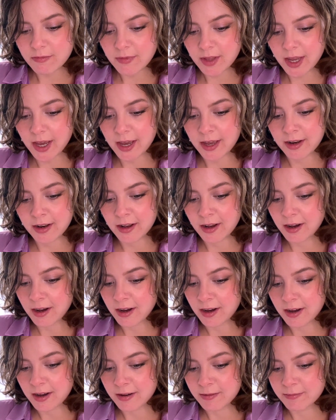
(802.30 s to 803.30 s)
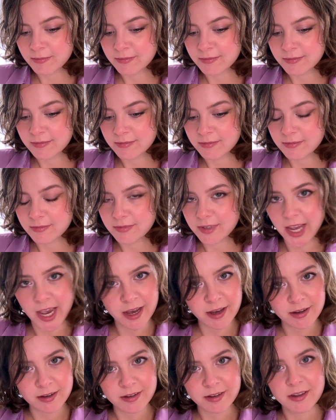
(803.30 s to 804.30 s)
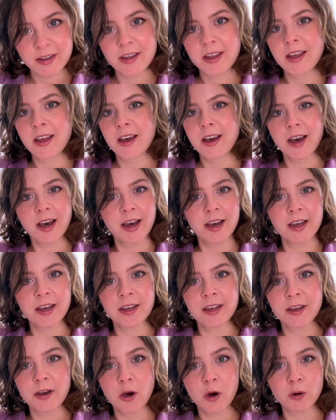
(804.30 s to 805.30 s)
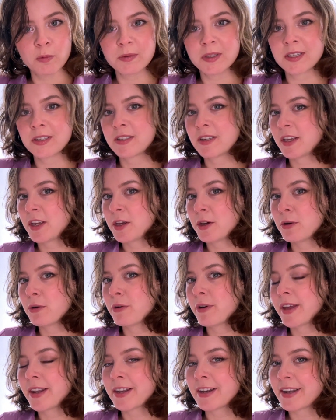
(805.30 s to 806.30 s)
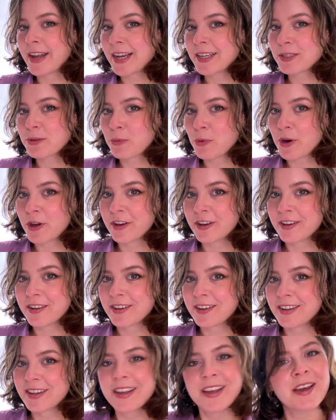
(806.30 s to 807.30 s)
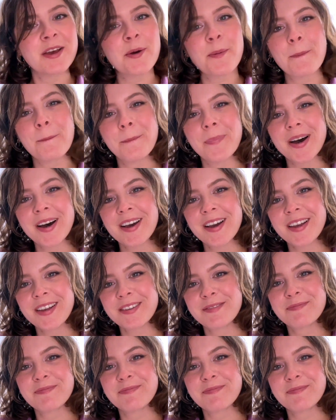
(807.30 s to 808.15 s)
And yeah, I hope to see you in the next one. Bye.